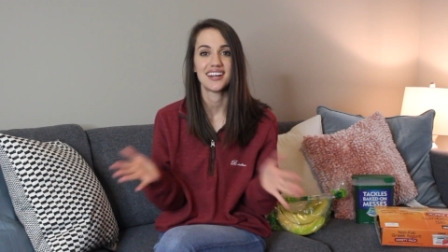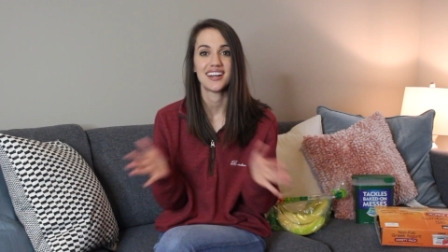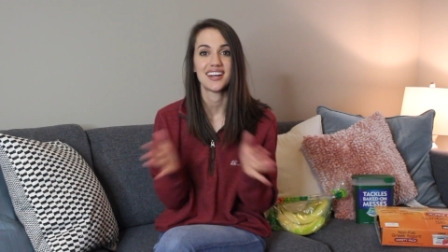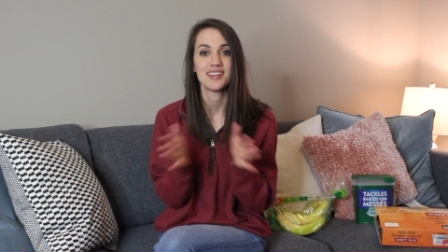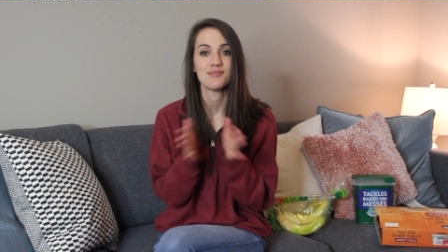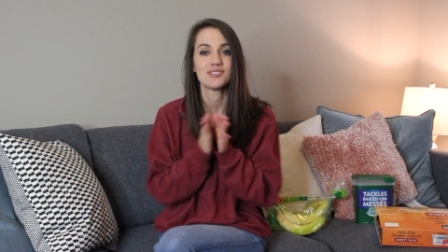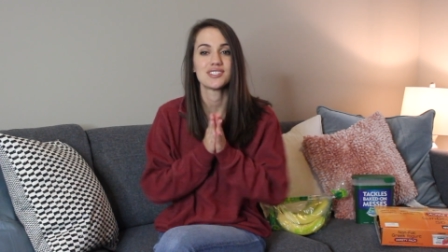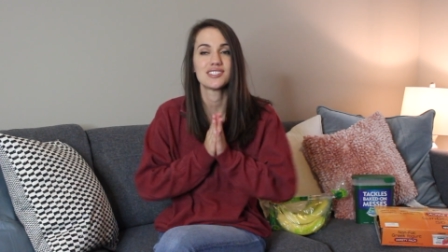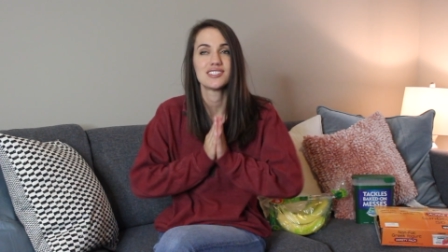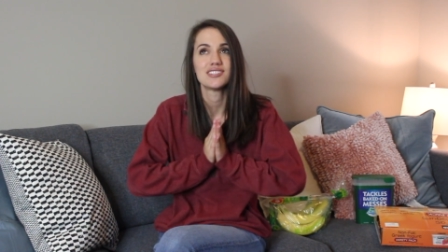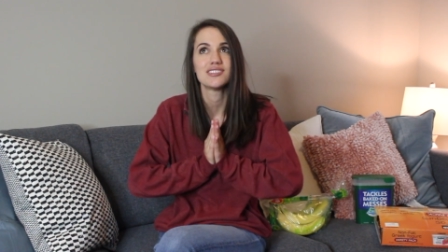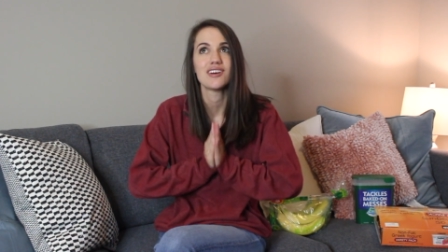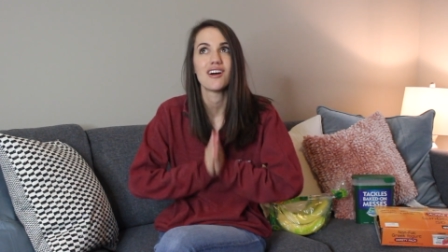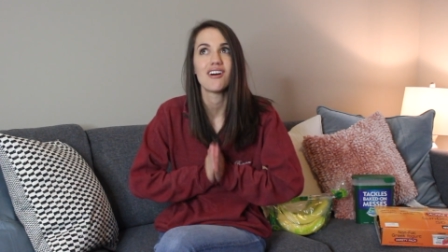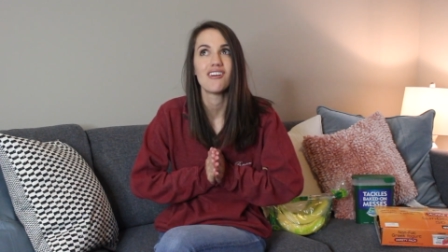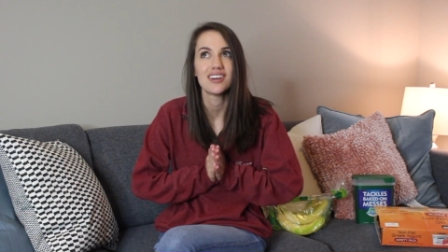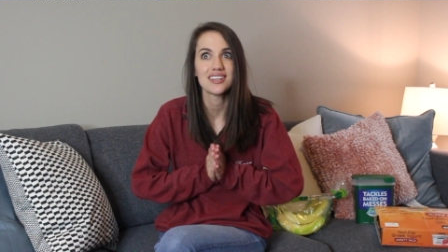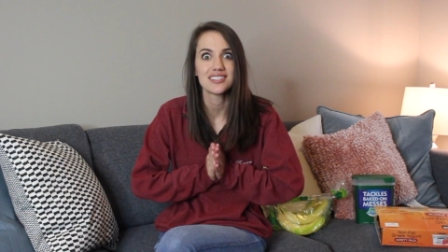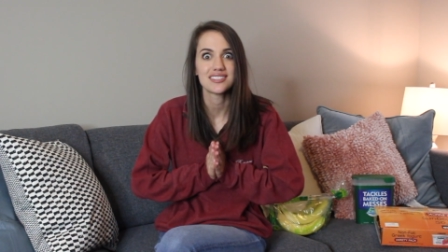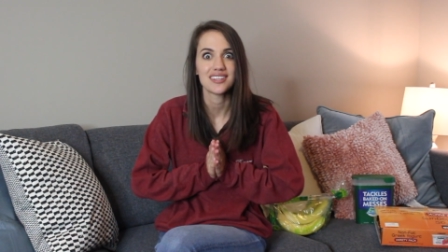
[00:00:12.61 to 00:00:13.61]
and I'm
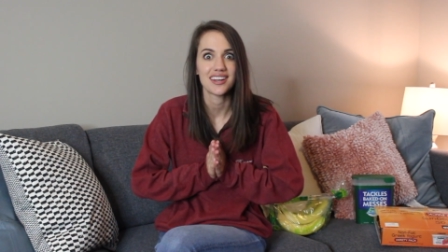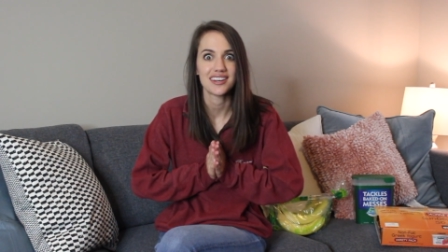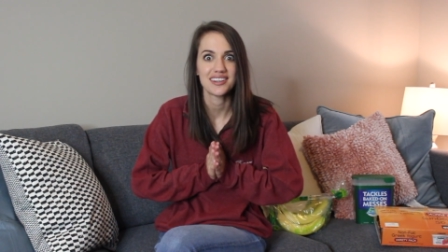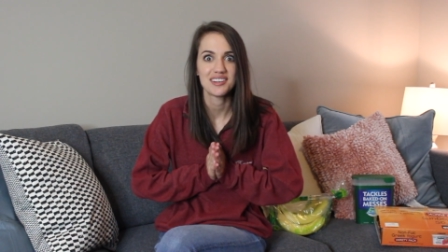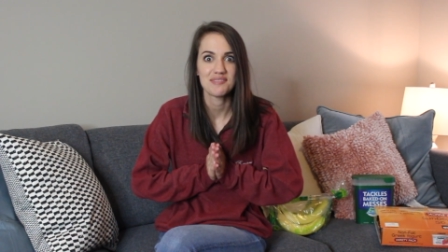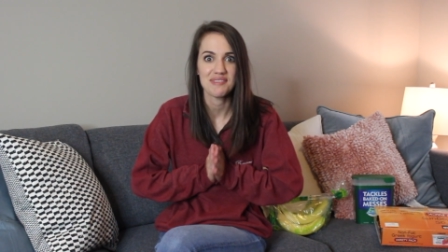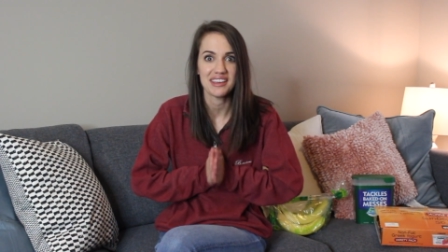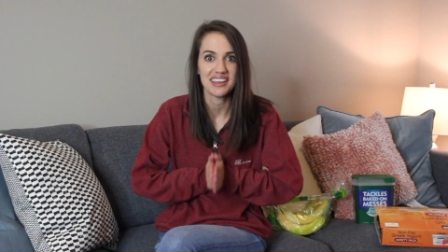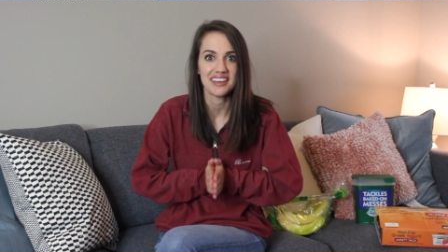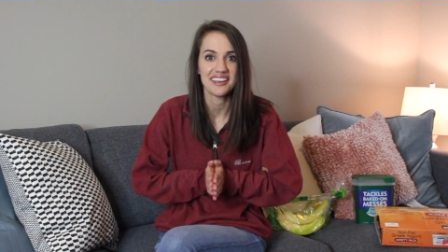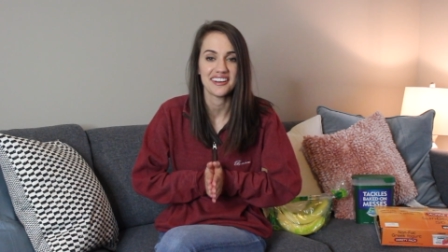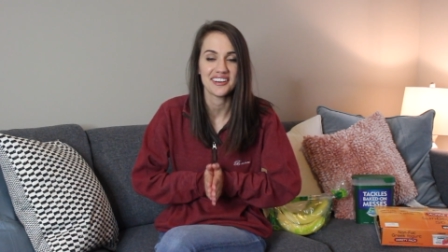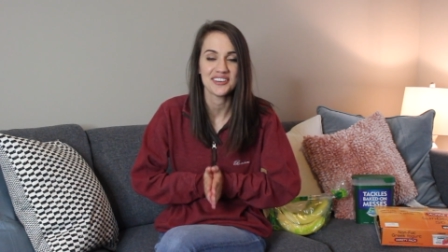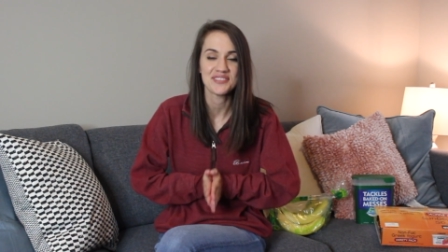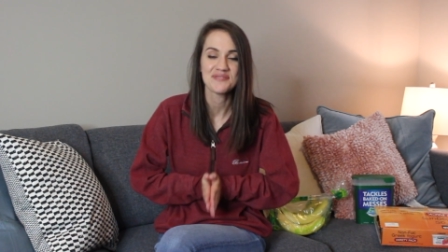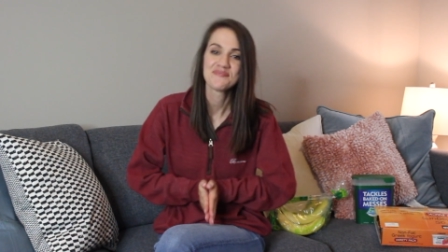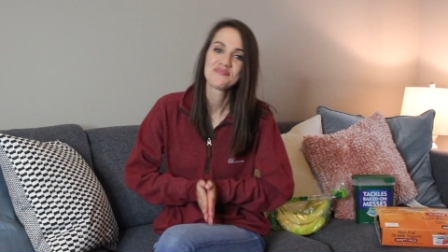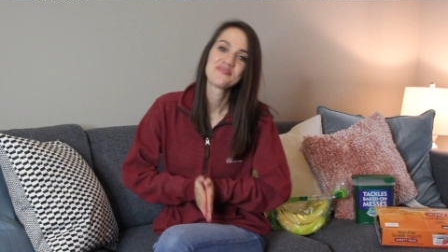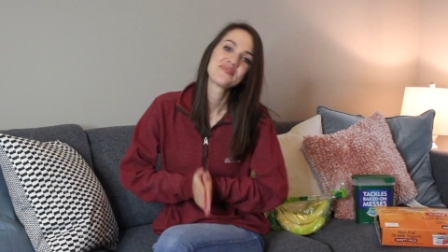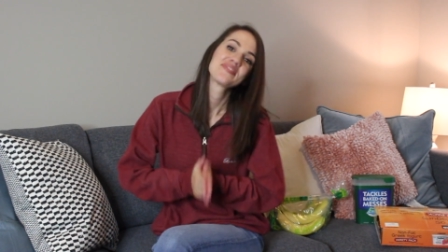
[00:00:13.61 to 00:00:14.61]
so excited to be
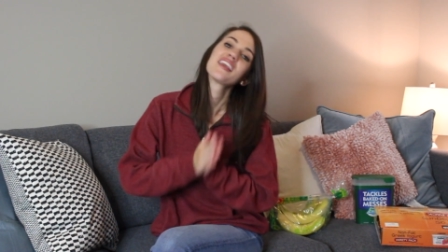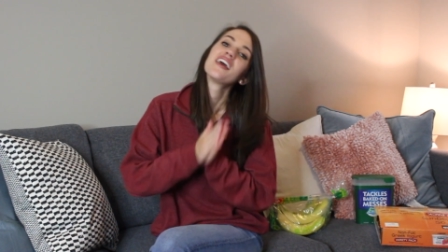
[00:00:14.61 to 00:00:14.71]
here.